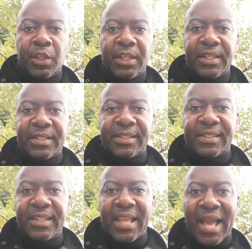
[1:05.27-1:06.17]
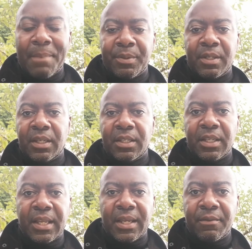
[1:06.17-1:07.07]
you need to see happen in
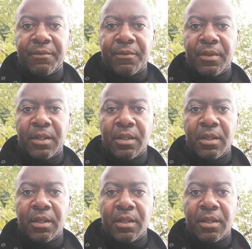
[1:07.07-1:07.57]
your life,